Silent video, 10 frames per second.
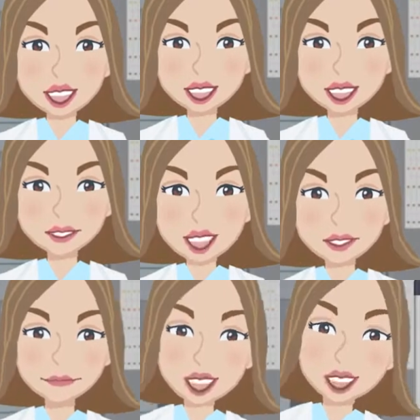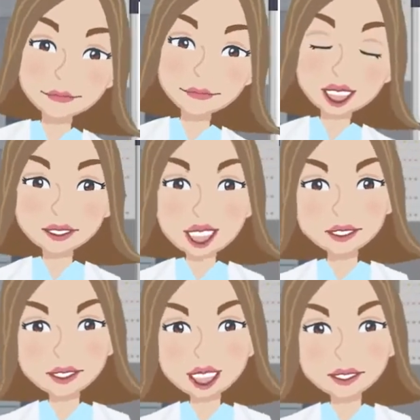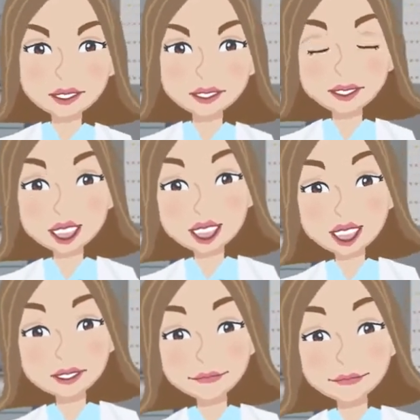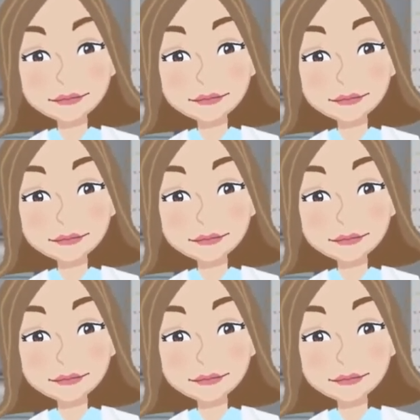values are important when calculating stain index.